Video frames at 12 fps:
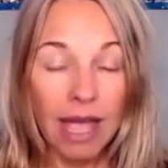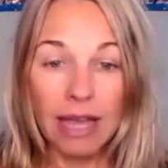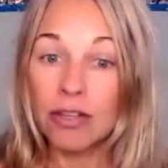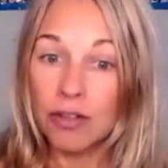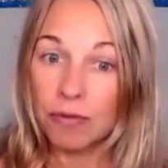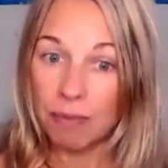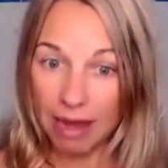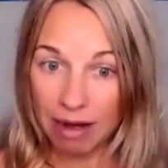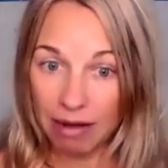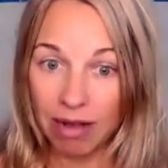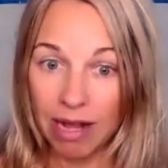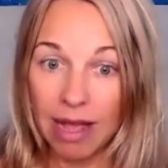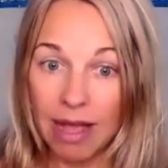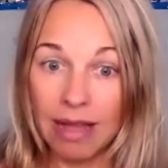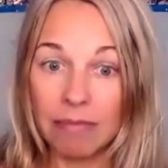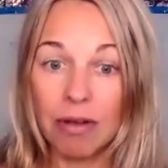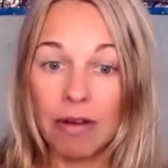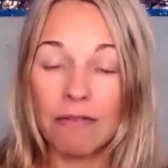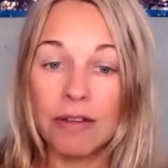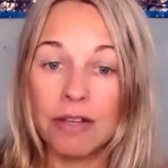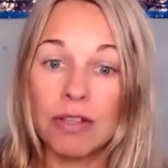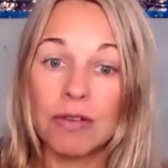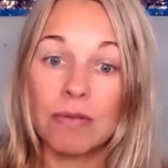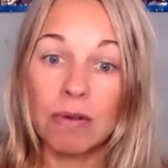a new paradigm, of a
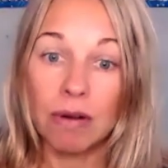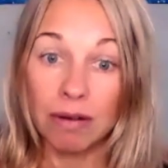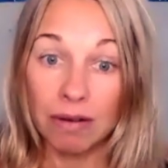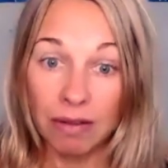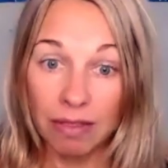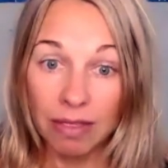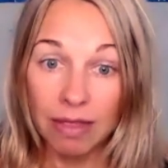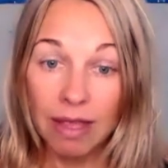new earth